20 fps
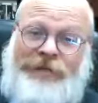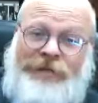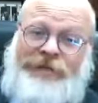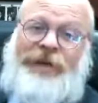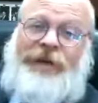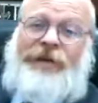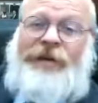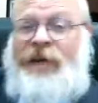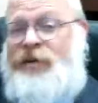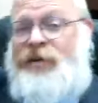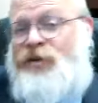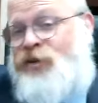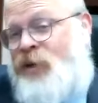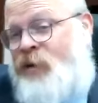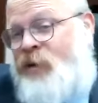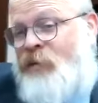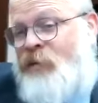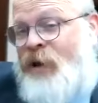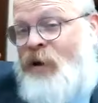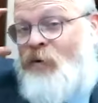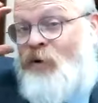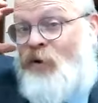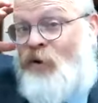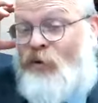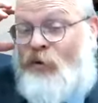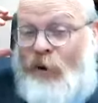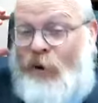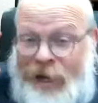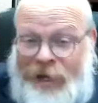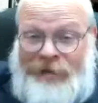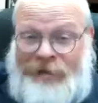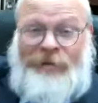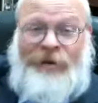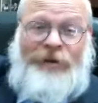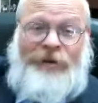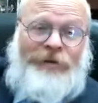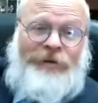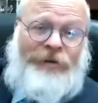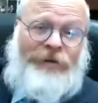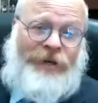Masech Hashem, how great
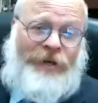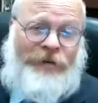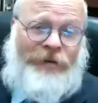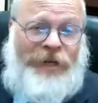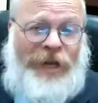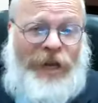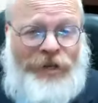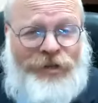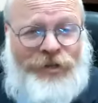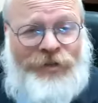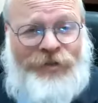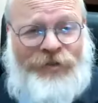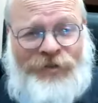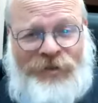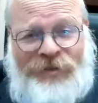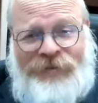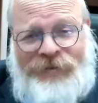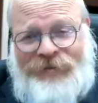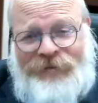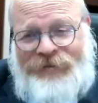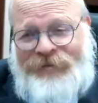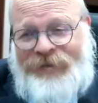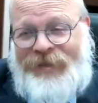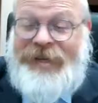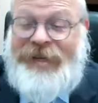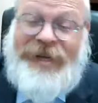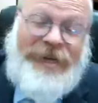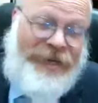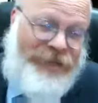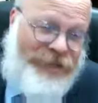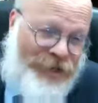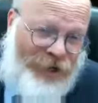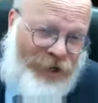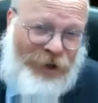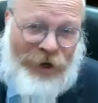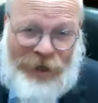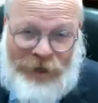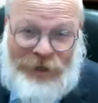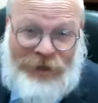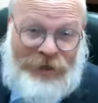are your creations. So you
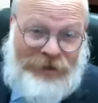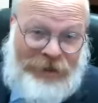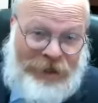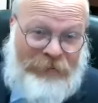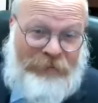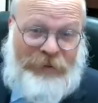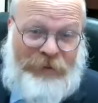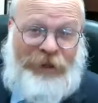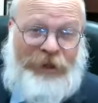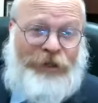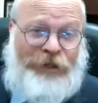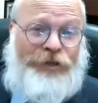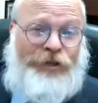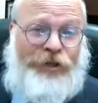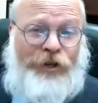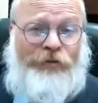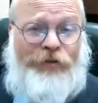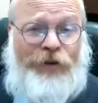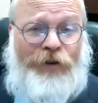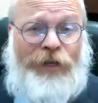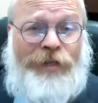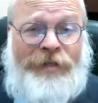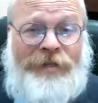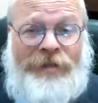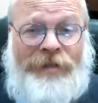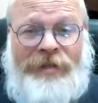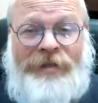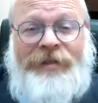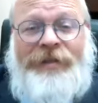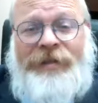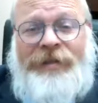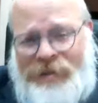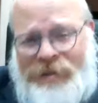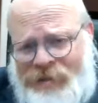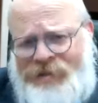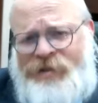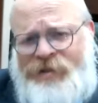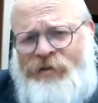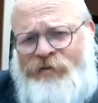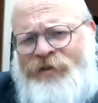look a little deeper to the surface,
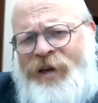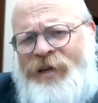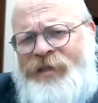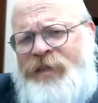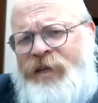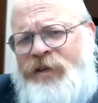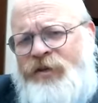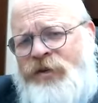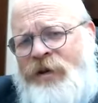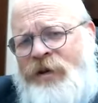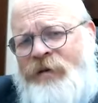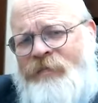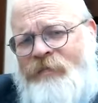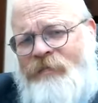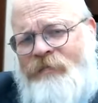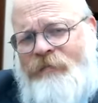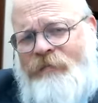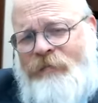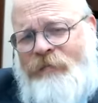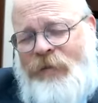you find Hashem